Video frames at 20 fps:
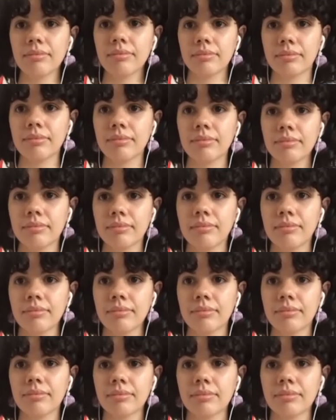
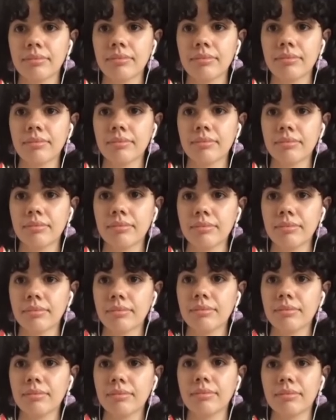
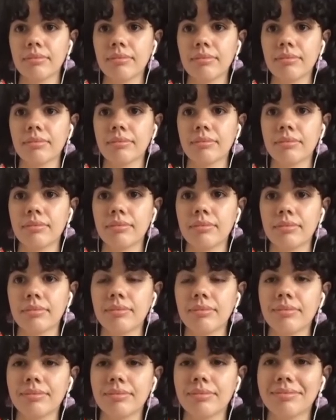
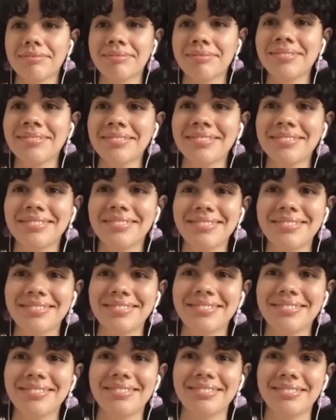
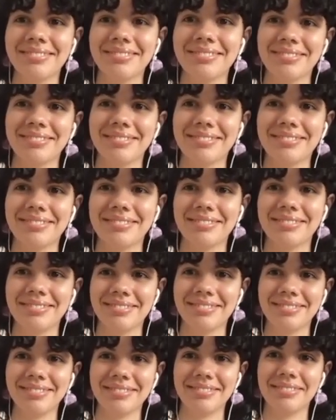
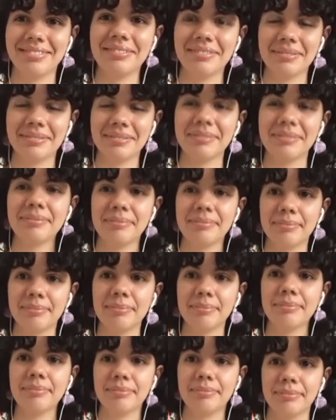
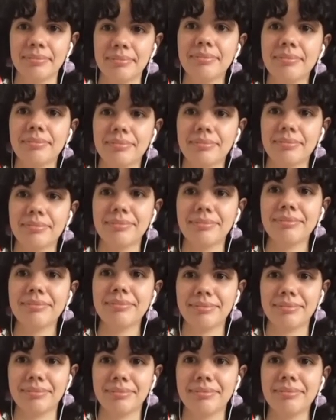
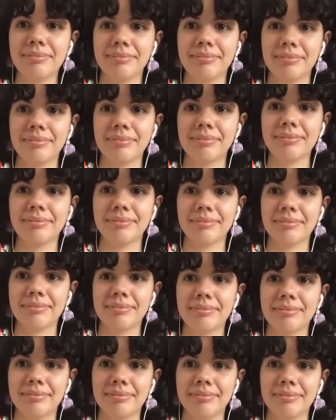
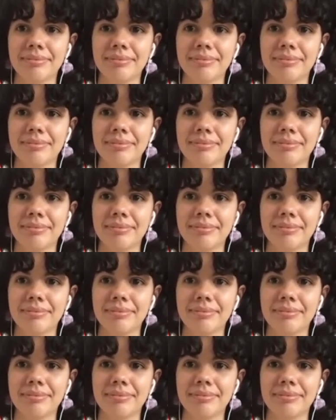[no speech]